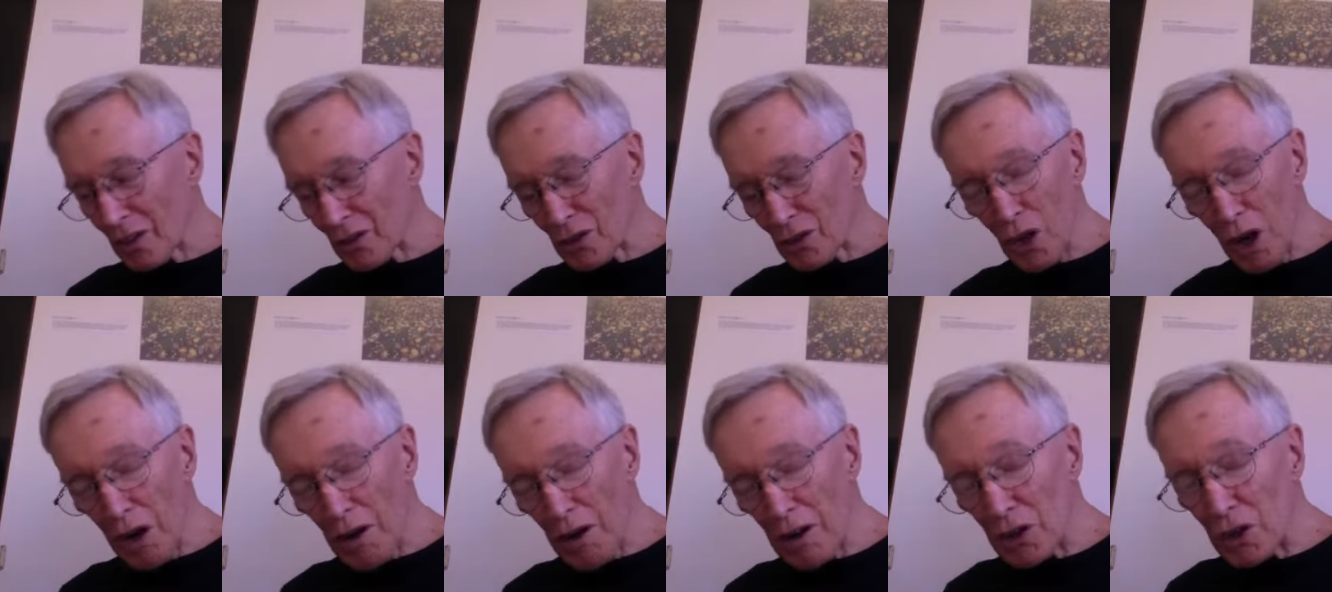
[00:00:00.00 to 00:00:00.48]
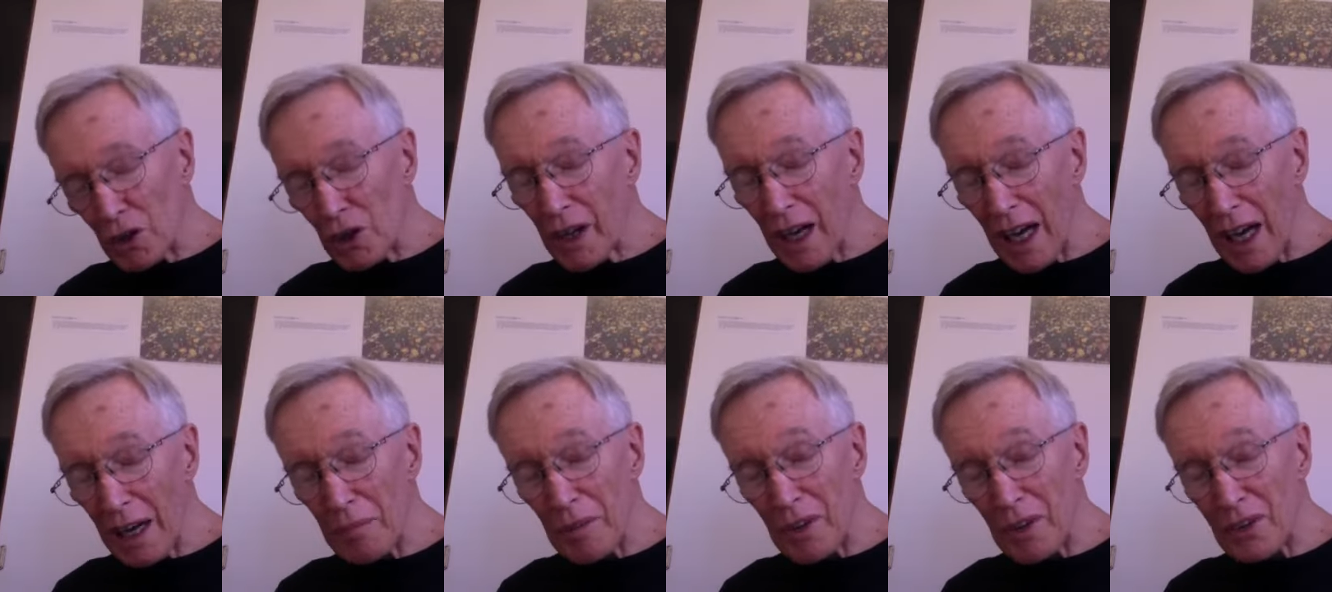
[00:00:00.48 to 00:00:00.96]
Torun, you
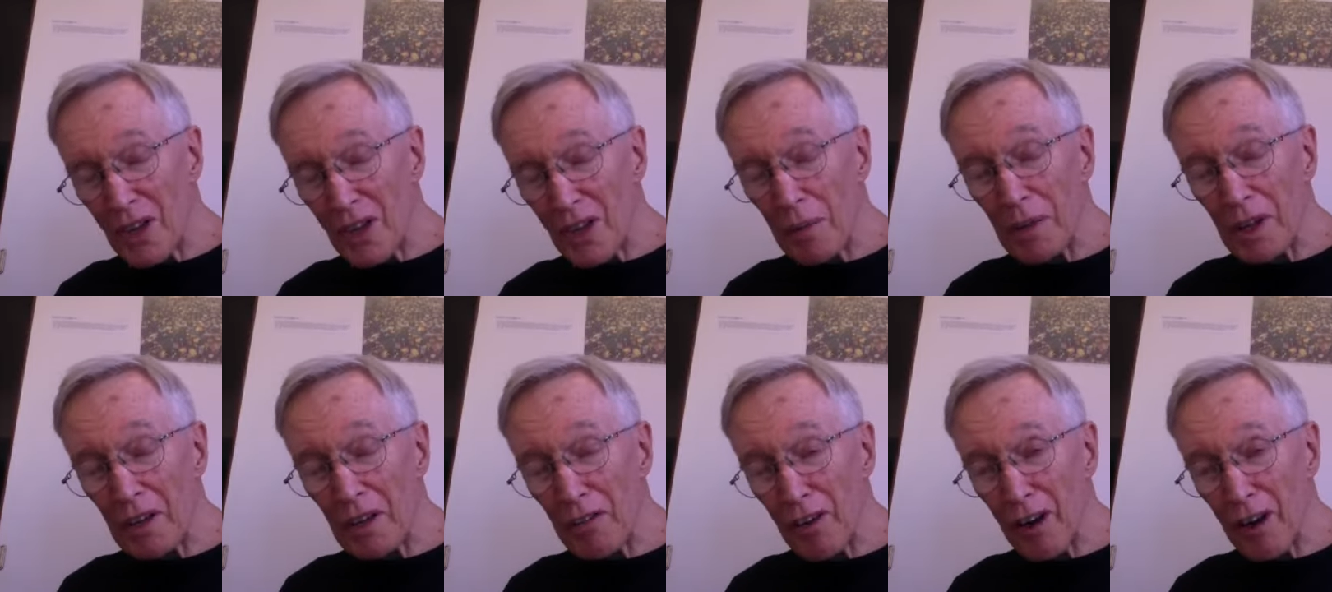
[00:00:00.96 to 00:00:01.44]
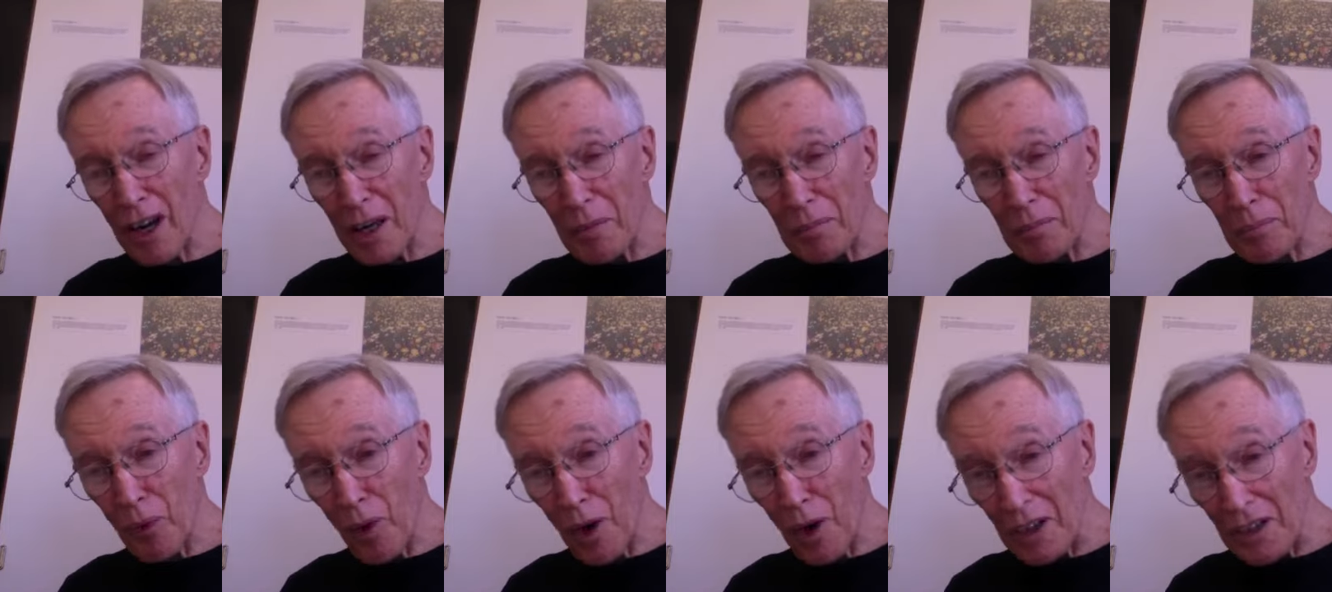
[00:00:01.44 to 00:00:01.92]
gave me something very
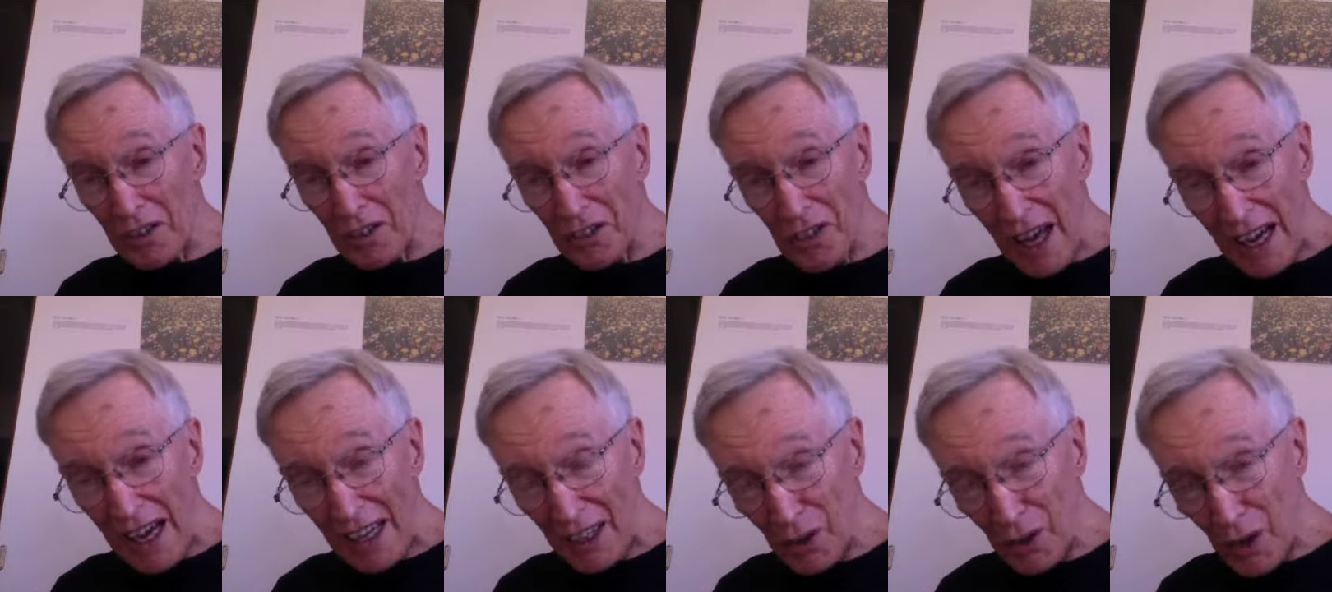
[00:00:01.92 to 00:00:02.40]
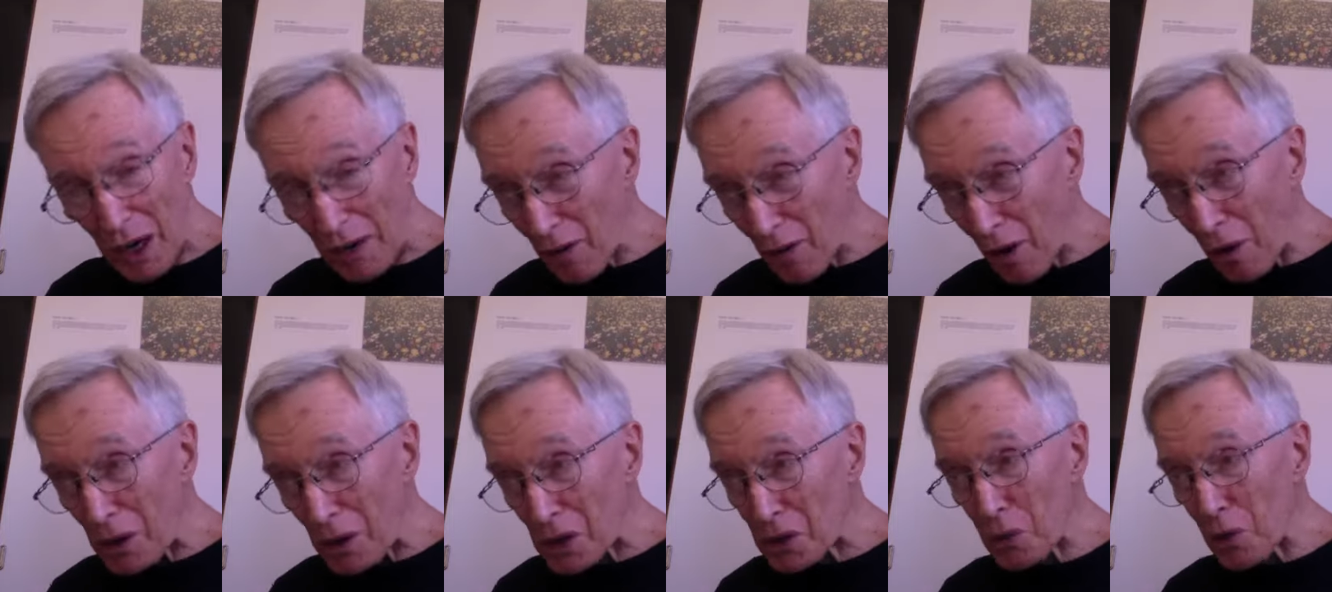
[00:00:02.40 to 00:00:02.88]
important. Thank you. I've
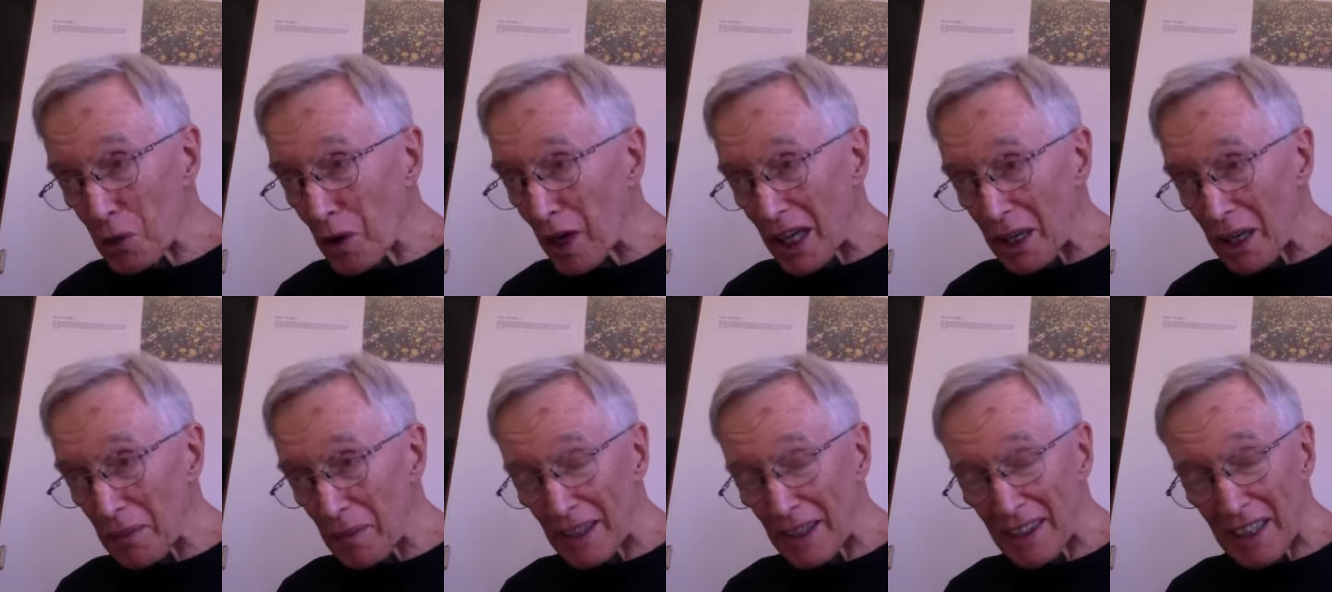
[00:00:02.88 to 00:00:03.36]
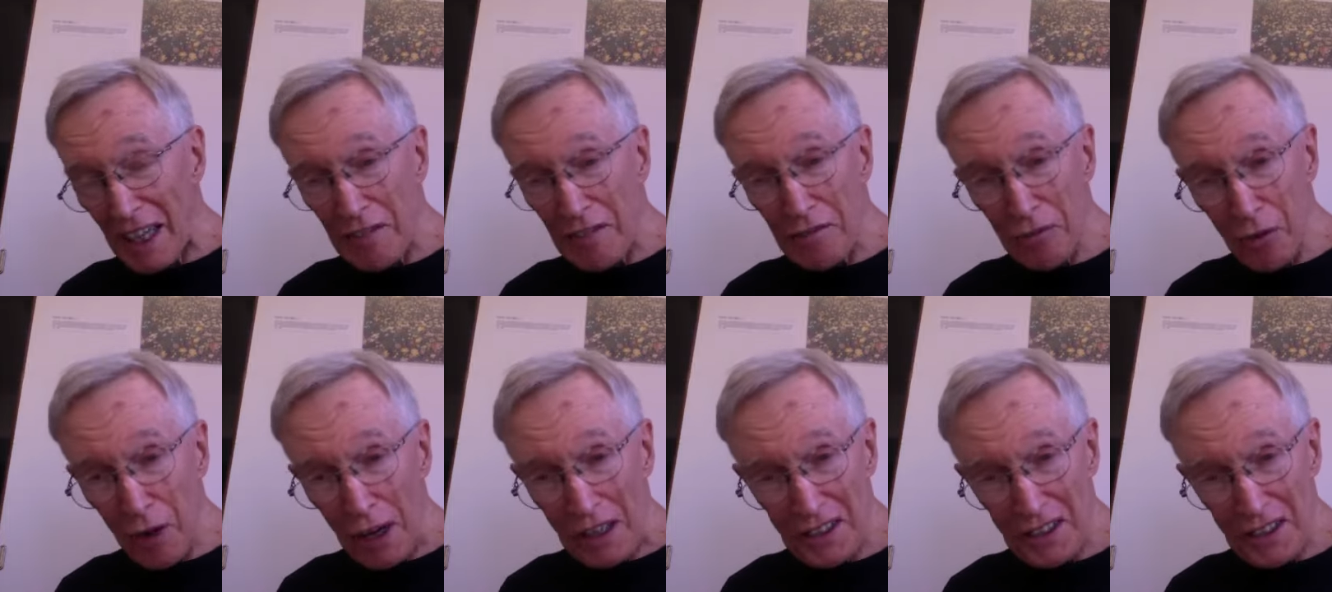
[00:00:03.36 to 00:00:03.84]
always worried about that
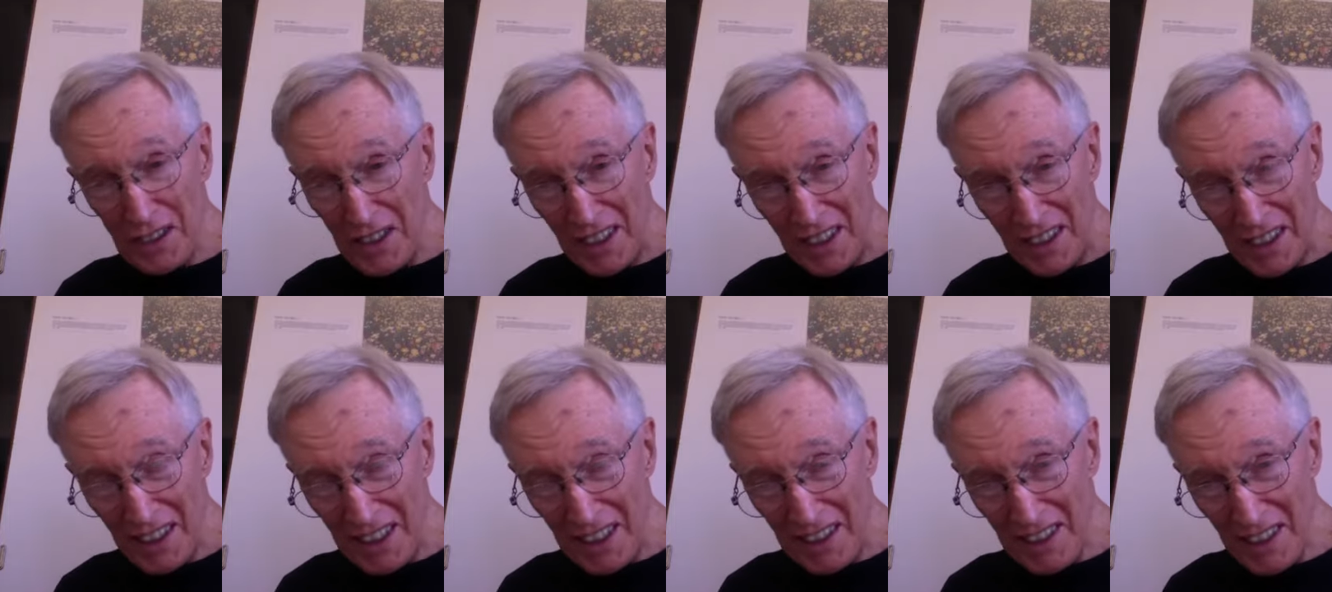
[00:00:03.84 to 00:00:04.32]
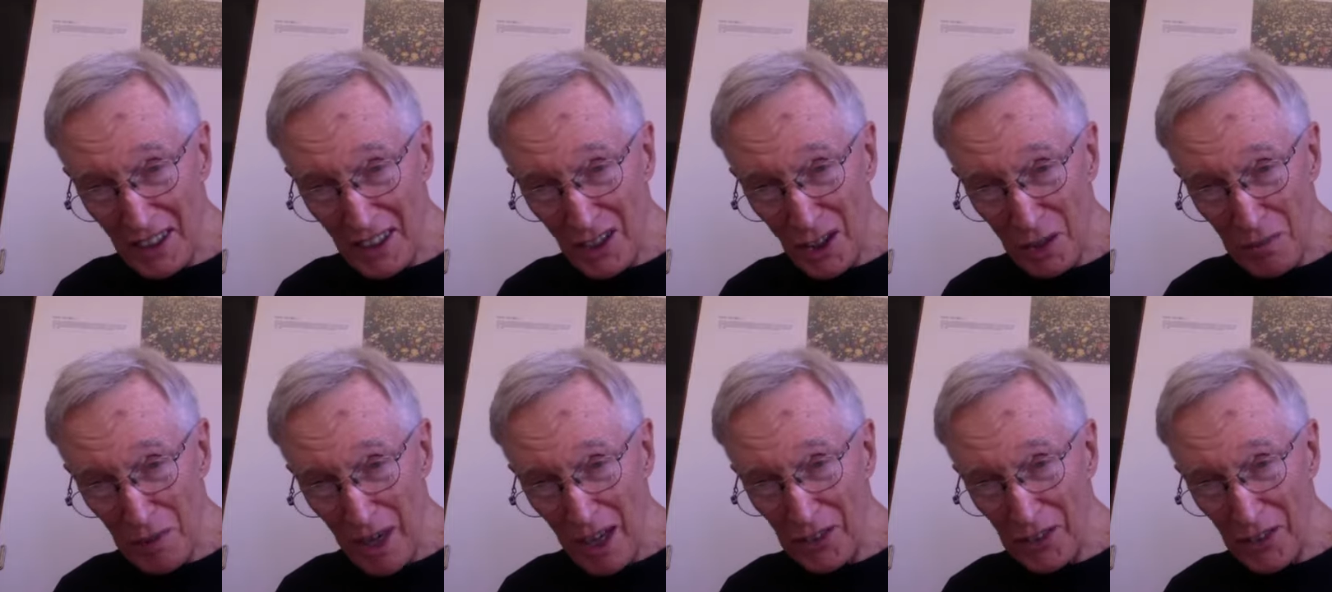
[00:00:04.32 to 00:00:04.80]
voice thing that he said
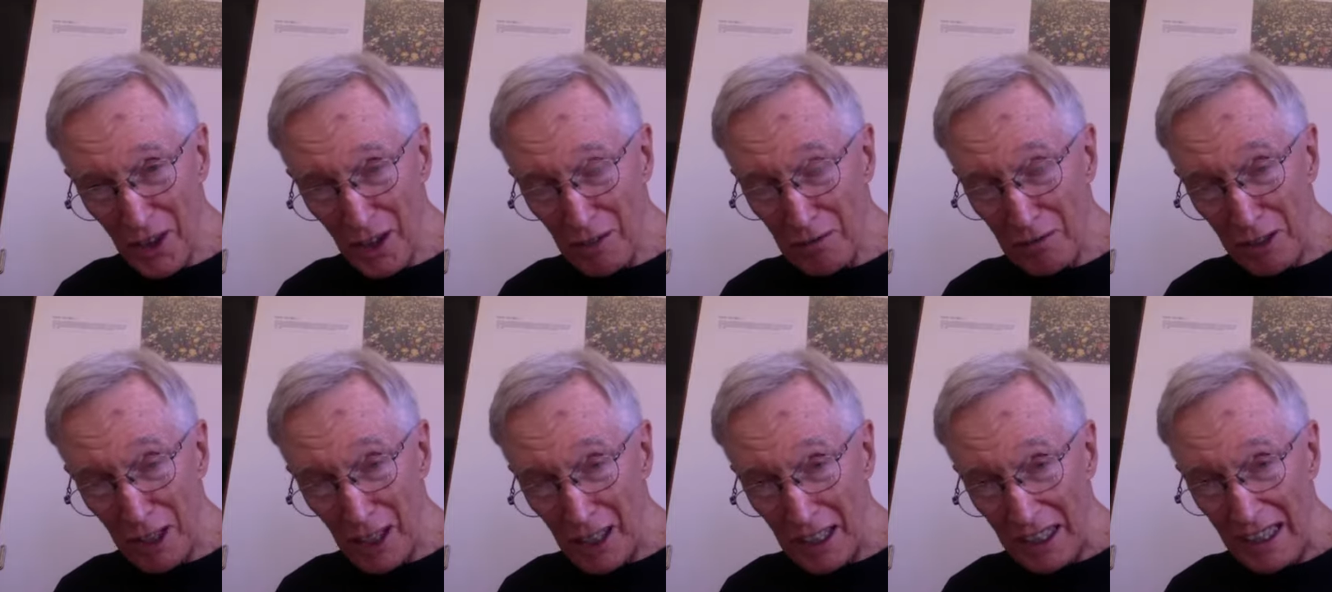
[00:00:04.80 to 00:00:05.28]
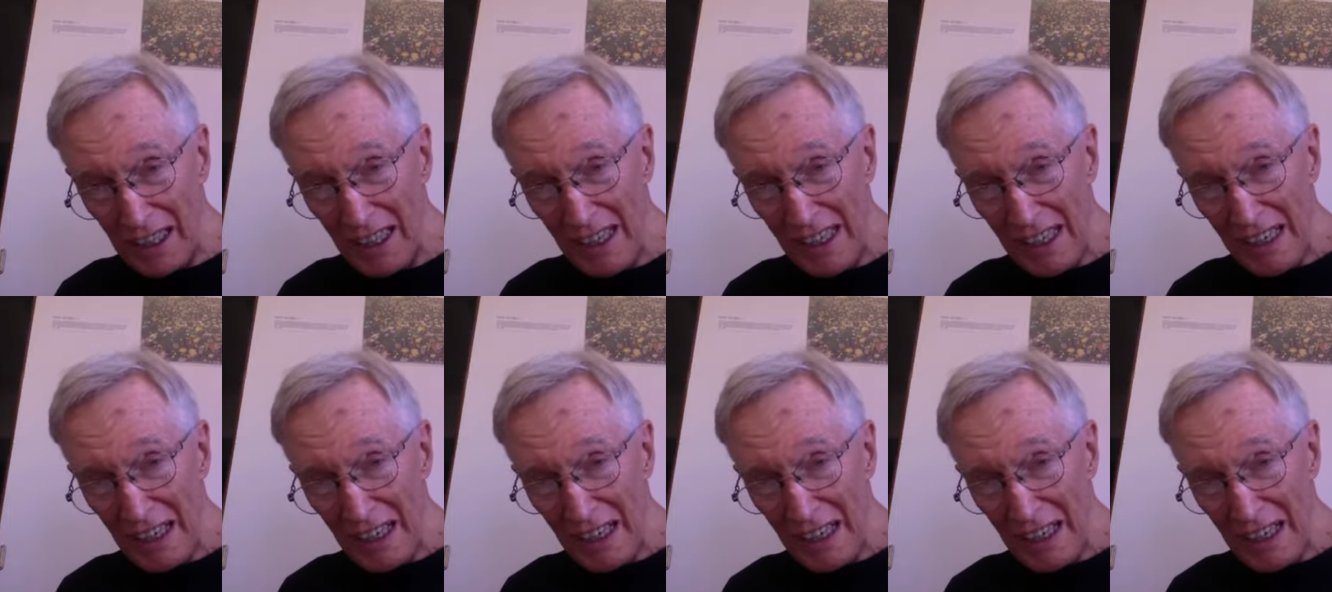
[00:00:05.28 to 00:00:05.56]
to me. I thought, really?